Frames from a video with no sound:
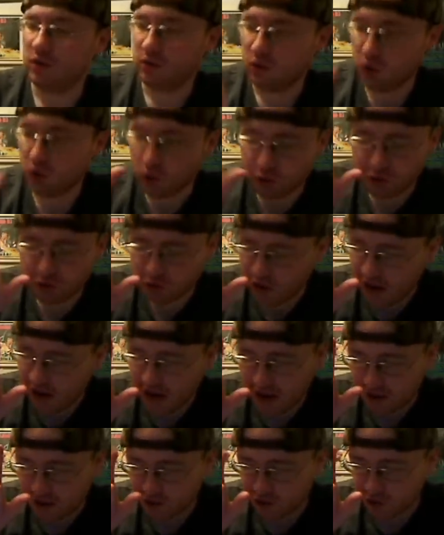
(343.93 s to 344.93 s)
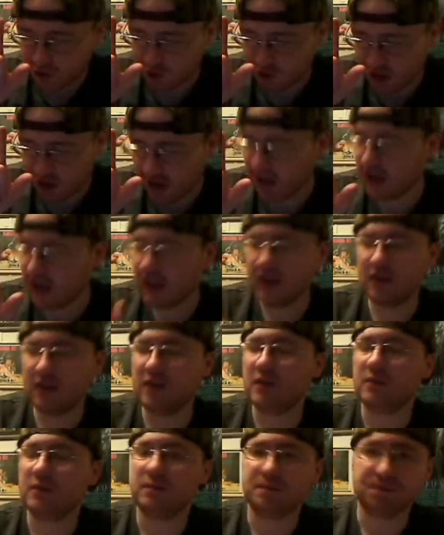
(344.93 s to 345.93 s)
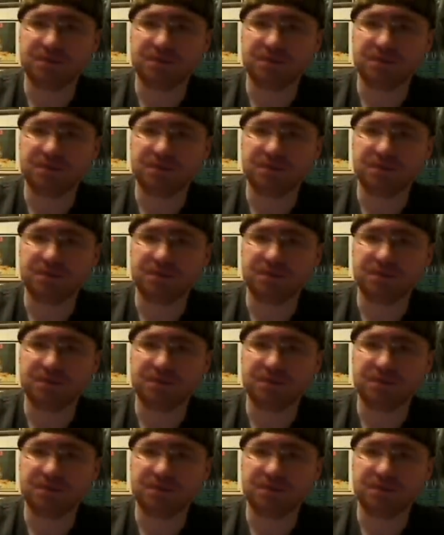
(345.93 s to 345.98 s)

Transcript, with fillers: Close your eyes. You're dead.